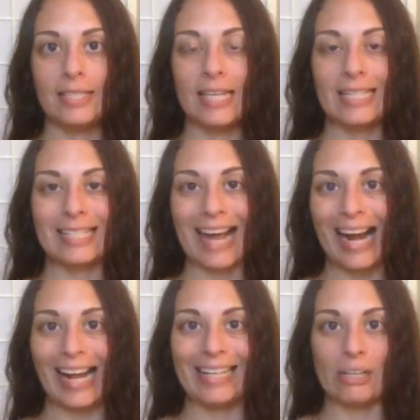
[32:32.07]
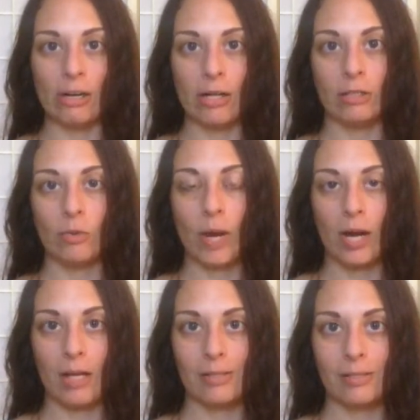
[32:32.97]
inside in our inner
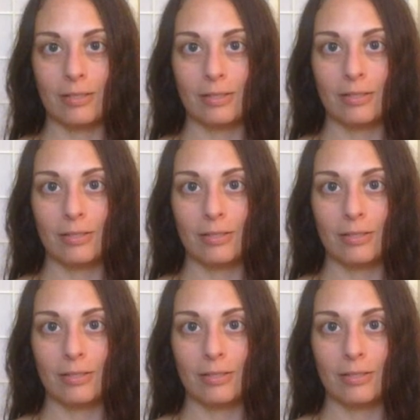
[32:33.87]
awareness.